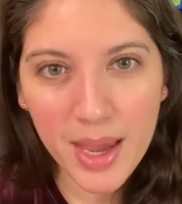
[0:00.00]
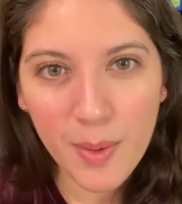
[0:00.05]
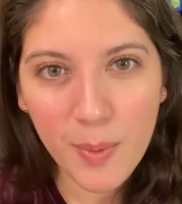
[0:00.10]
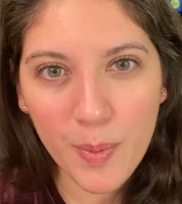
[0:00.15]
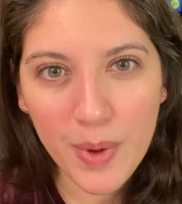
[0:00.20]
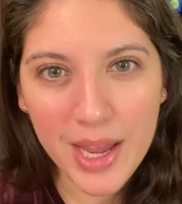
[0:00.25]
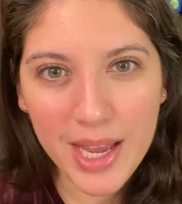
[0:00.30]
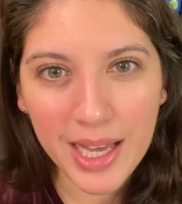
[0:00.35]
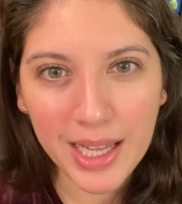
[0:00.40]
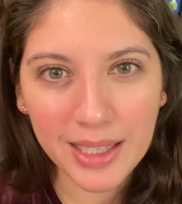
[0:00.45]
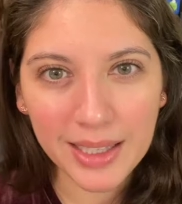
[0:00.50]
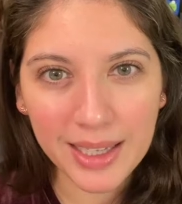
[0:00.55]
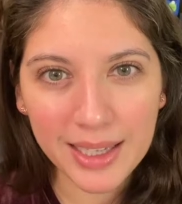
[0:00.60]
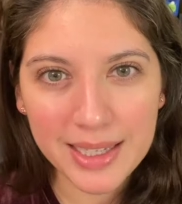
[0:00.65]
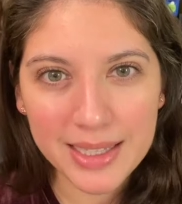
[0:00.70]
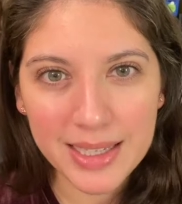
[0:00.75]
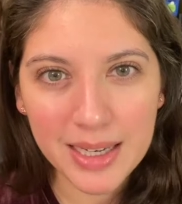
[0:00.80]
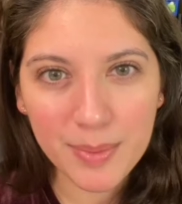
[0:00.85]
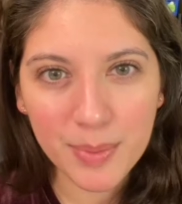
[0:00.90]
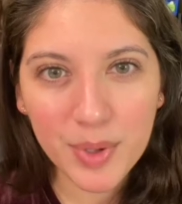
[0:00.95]
We
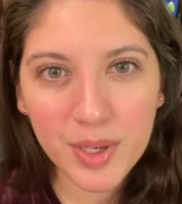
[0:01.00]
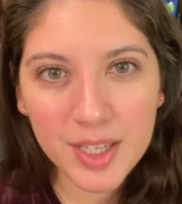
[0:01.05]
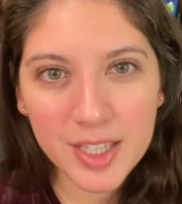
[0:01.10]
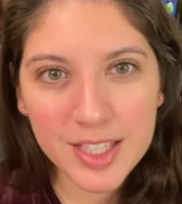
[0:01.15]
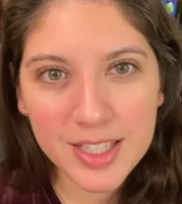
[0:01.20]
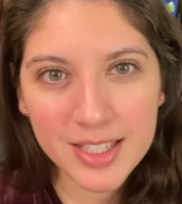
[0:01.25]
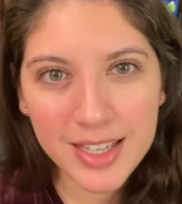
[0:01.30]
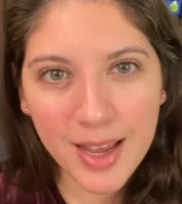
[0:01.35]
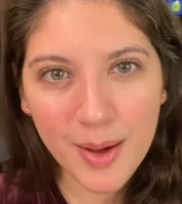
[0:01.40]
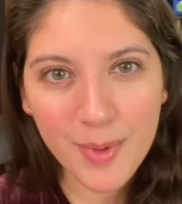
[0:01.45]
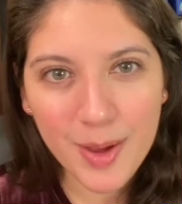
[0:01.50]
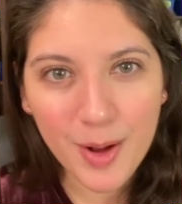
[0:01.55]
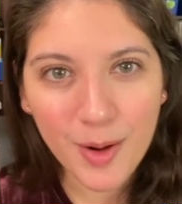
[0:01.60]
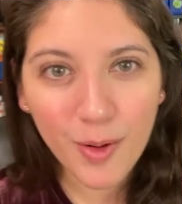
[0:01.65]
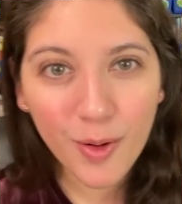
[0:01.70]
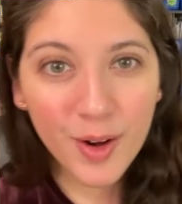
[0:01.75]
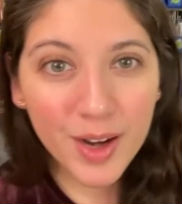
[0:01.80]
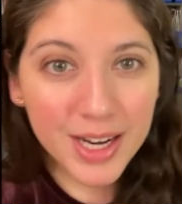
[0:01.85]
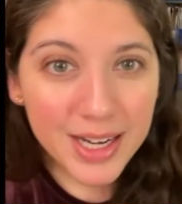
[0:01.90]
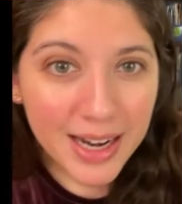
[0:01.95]
collected books and we
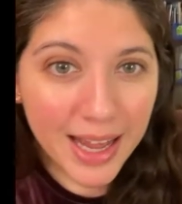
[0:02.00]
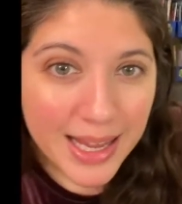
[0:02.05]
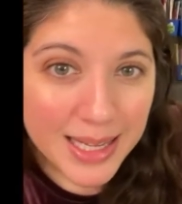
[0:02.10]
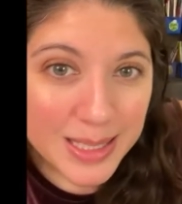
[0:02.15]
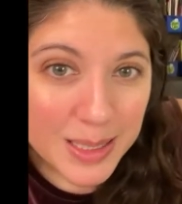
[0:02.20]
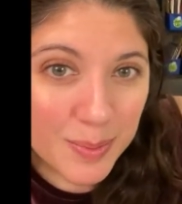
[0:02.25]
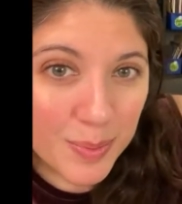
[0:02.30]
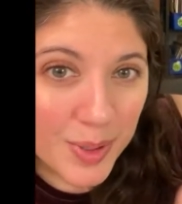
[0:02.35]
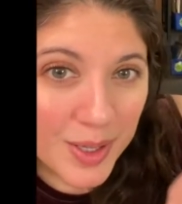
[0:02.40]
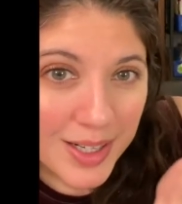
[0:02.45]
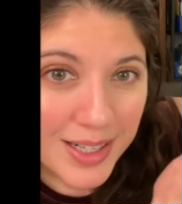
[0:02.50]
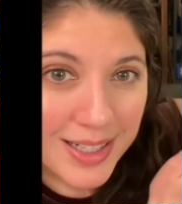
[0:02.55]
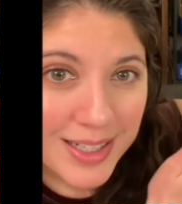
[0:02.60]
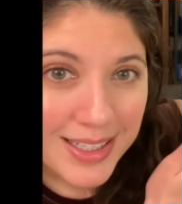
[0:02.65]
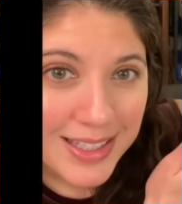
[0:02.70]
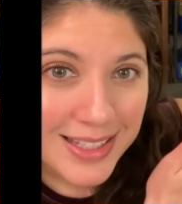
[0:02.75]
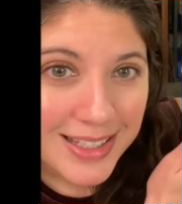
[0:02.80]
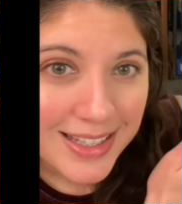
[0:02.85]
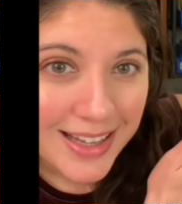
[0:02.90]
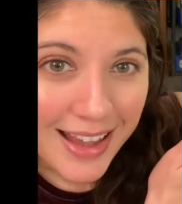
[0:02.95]
organized the
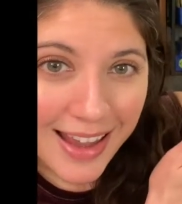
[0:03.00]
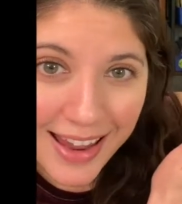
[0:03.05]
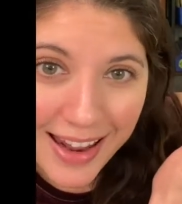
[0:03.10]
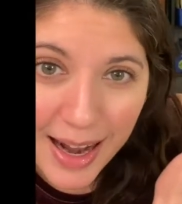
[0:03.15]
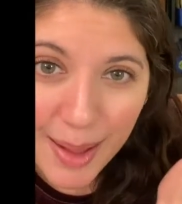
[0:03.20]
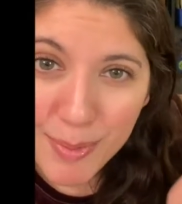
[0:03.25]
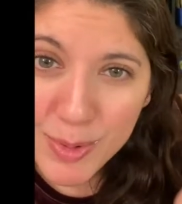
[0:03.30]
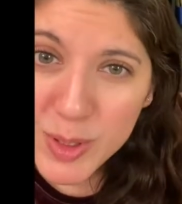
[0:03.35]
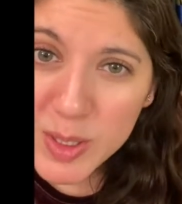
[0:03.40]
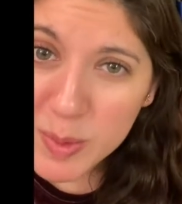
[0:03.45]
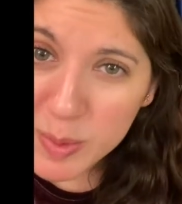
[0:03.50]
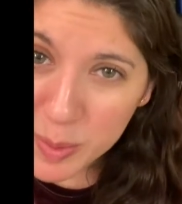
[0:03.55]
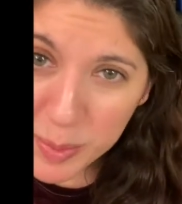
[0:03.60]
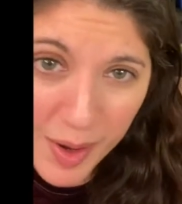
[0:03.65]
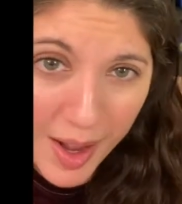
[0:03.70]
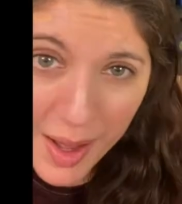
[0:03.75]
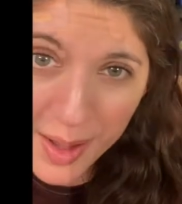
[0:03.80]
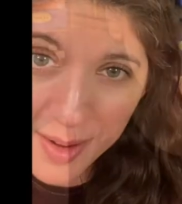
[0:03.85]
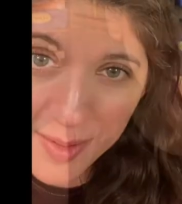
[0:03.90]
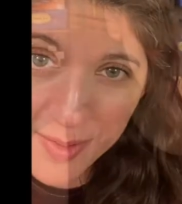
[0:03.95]
books, and I'm super proud of